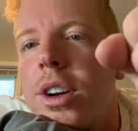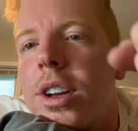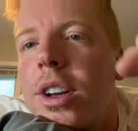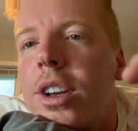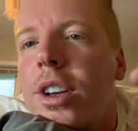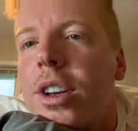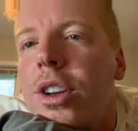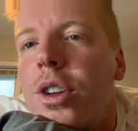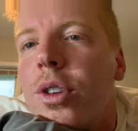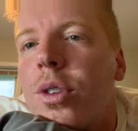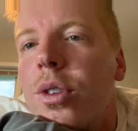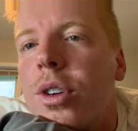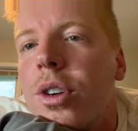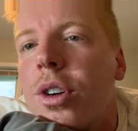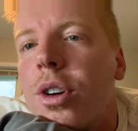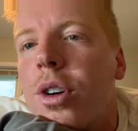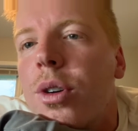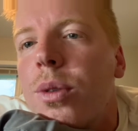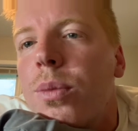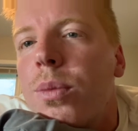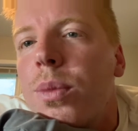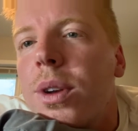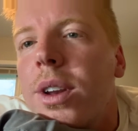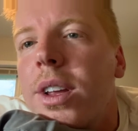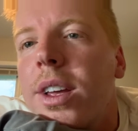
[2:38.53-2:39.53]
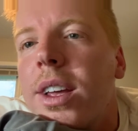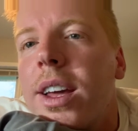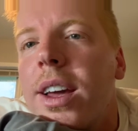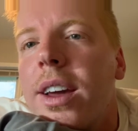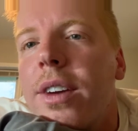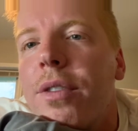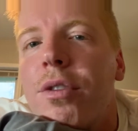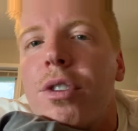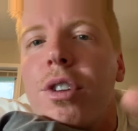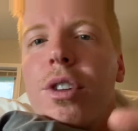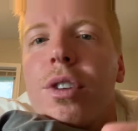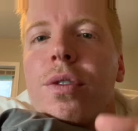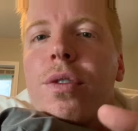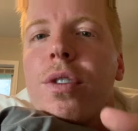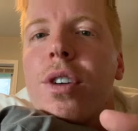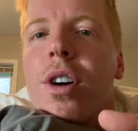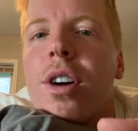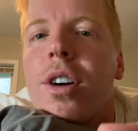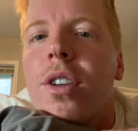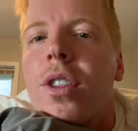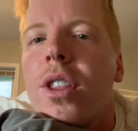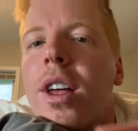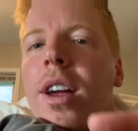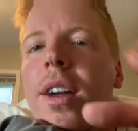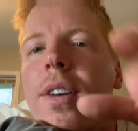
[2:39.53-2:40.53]
and you open it after you've
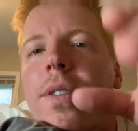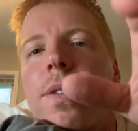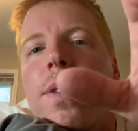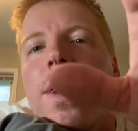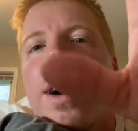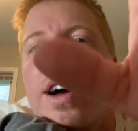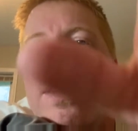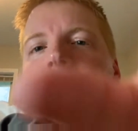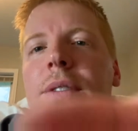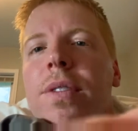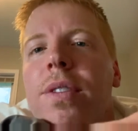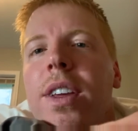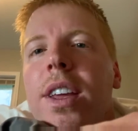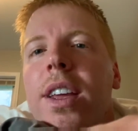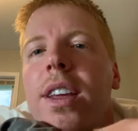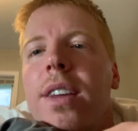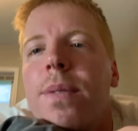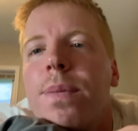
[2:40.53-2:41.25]
gone like 5 feet.